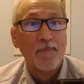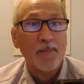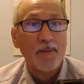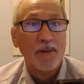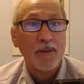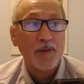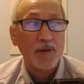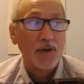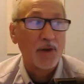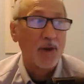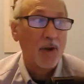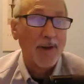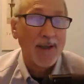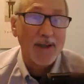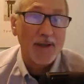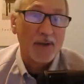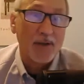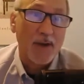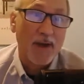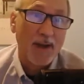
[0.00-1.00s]
You should go ahead
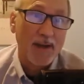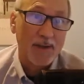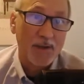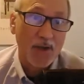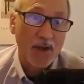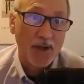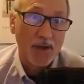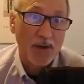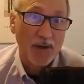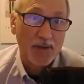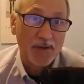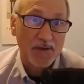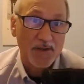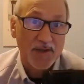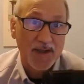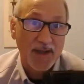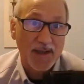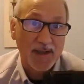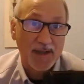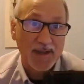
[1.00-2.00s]
and try Check Your
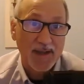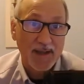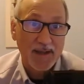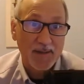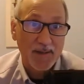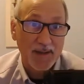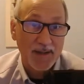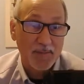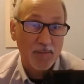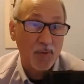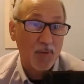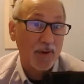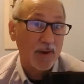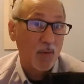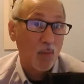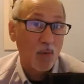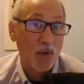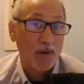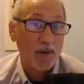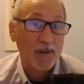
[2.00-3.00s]
Understanding
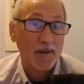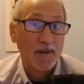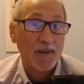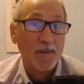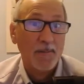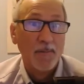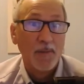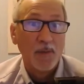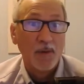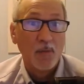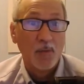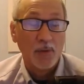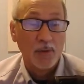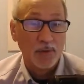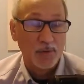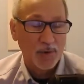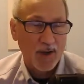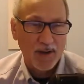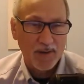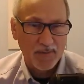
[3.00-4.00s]
19.1, where you
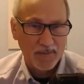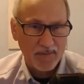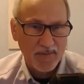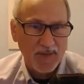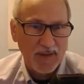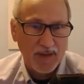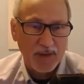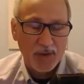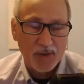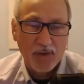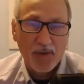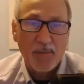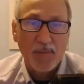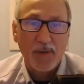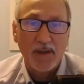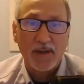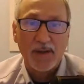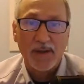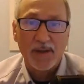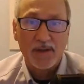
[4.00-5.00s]
try to fit a
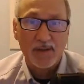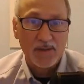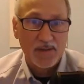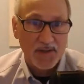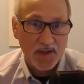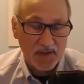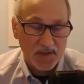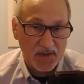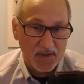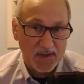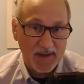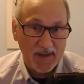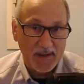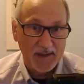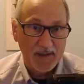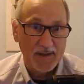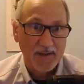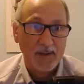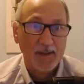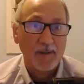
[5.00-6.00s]
triplet into
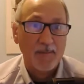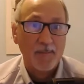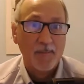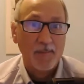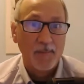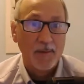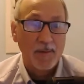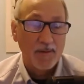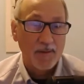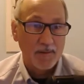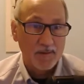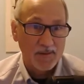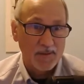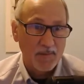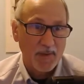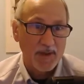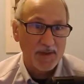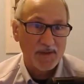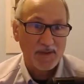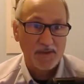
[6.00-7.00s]
designated
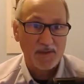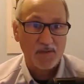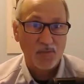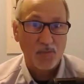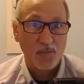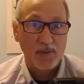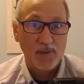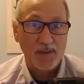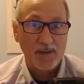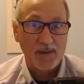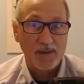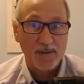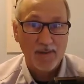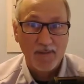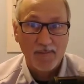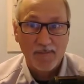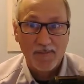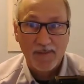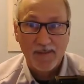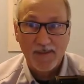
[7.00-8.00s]
spaces within
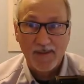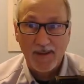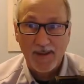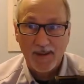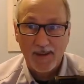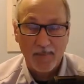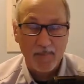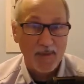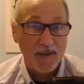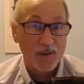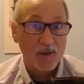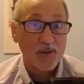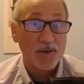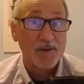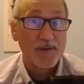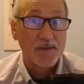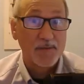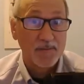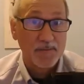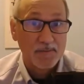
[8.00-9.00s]

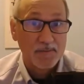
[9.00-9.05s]
measures.